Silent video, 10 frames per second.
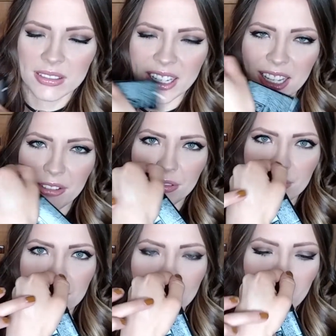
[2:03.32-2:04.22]
I kind of
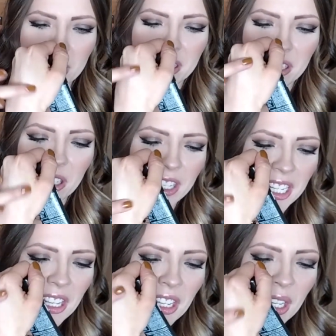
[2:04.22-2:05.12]
rubbed it in
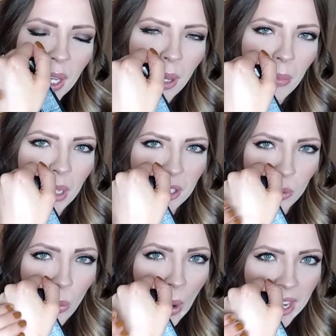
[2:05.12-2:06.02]
already, but it's
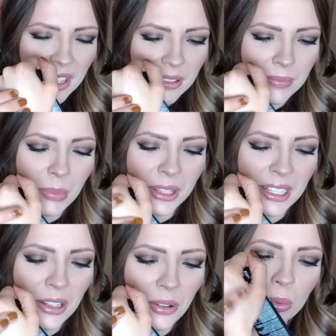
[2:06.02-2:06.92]
white, but
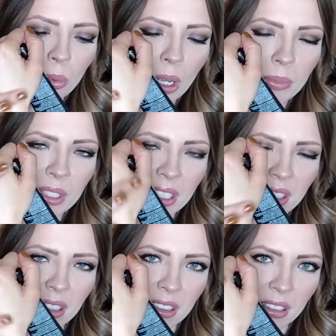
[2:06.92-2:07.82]
then it rubs
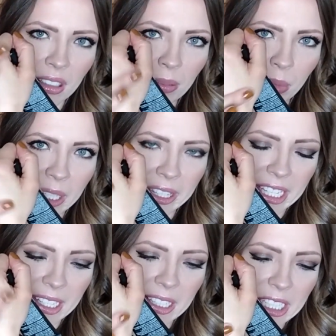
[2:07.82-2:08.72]
in
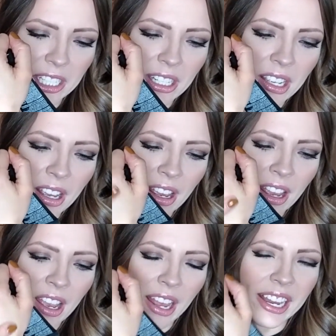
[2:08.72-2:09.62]
completely clear,
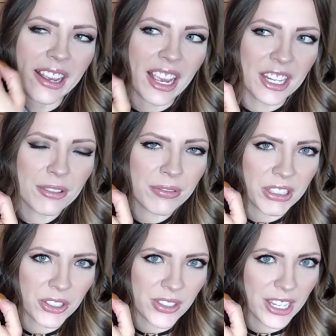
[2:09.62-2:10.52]
and it kind of
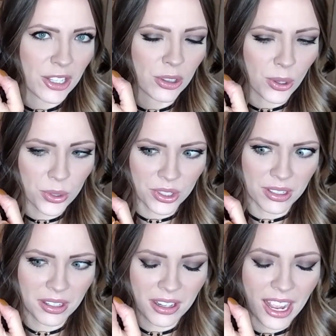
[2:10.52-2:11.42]
feels like a lotion.
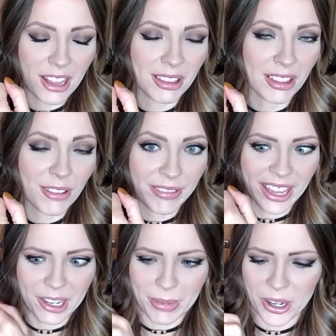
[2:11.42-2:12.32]
I love
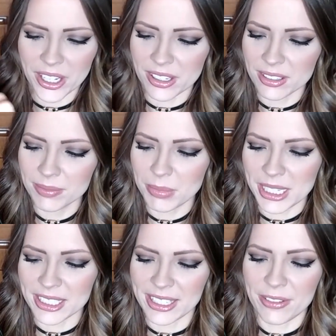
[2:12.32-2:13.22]
that about it
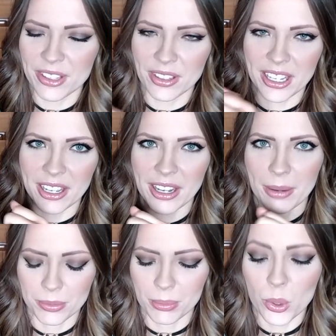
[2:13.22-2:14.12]
because I feel like
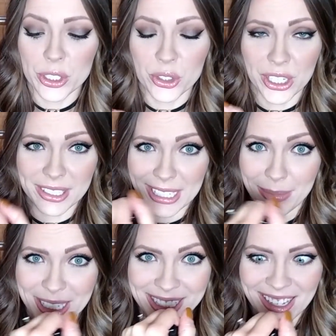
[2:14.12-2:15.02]
I'm moisturizing
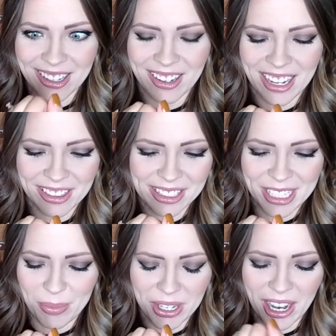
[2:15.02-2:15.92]
my skin at the
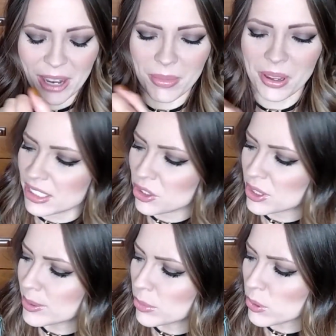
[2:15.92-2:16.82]
same time. It
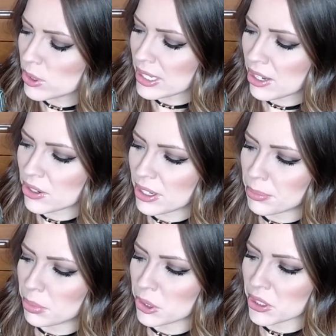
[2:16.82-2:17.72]
just smooths out
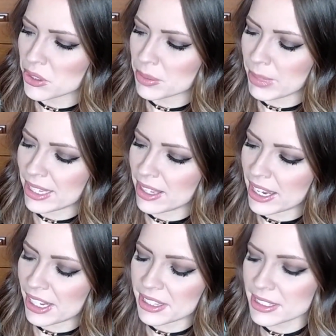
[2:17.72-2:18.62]
and blurs my
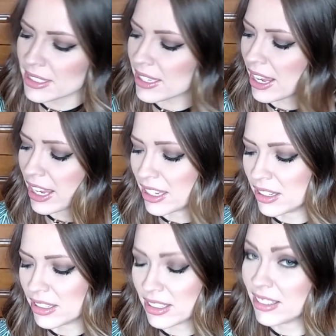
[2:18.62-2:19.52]
lines,
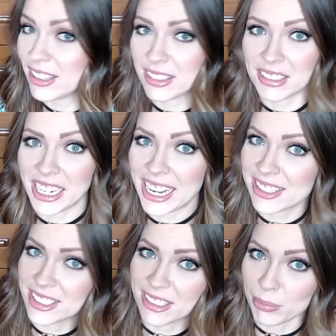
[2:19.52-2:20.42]
and it
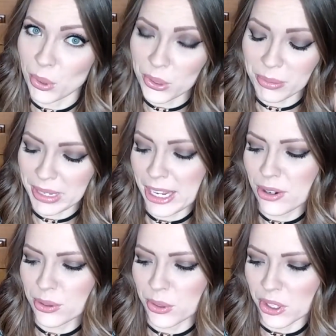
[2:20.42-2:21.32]
hasn't broken me
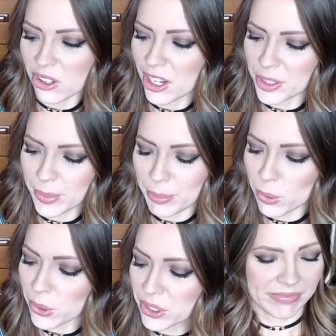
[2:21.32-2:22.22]
out or clogged my
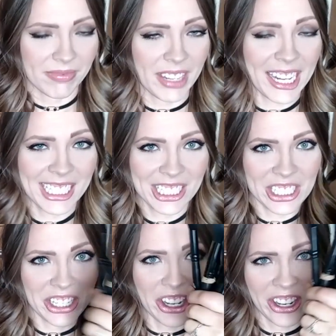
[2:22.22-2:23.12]
pores. Next
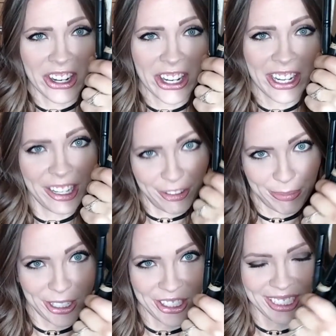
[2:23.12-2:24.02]
are e.l.f.
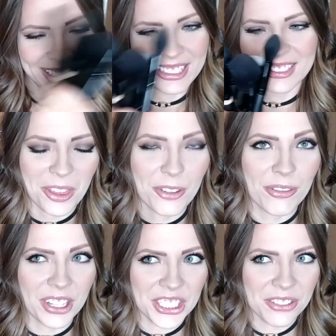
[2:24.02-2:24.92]
brushes. The
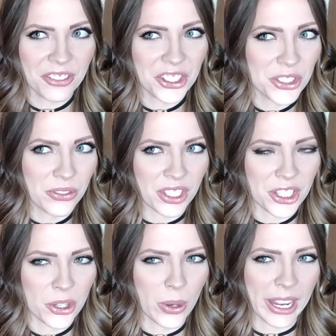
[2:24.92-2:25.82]
very first
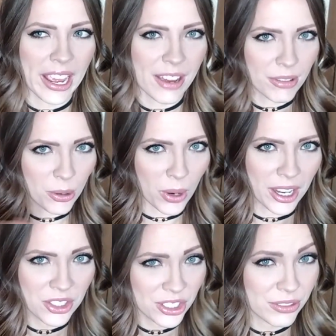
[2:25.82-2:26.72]
video I ever
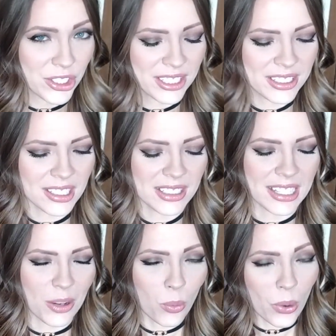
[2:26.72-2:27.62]
watched of Jessica's,
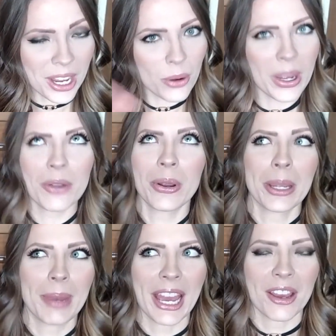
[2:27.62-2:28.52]
like way
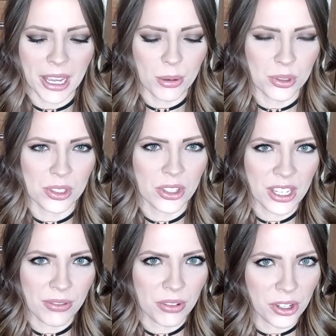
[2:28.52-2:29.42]
back, I was
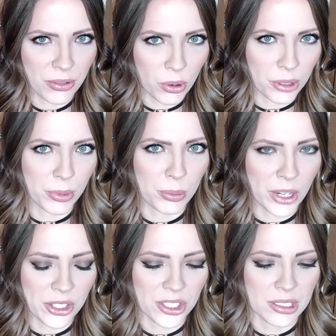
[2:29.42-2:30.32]
looking for affordable
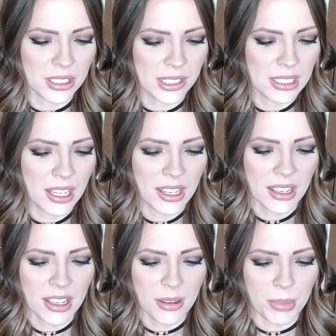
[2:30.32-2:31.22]
brushes
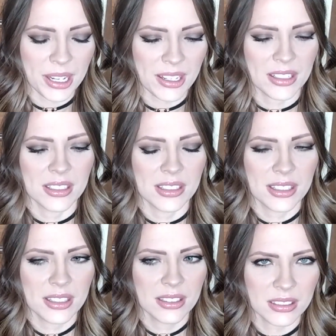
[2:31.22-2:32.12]

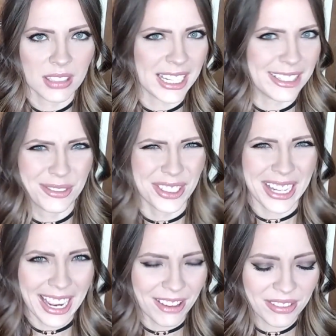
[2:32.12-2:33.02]
because I didn't really
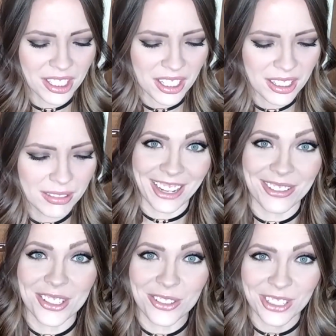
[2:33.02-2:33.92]
have any. I
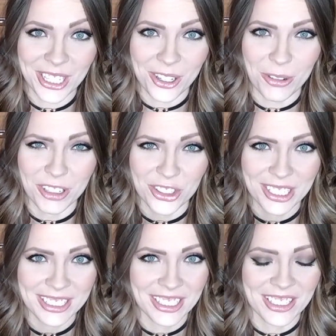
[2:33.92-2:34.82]
found a video where
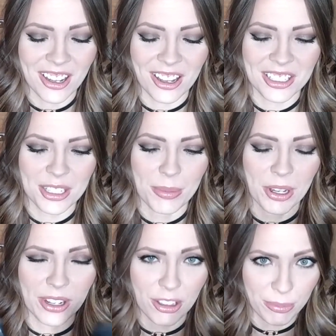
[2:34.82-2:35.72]
Jessica talked
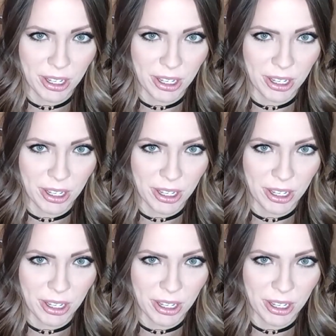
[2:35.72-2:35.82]
about e.l.f.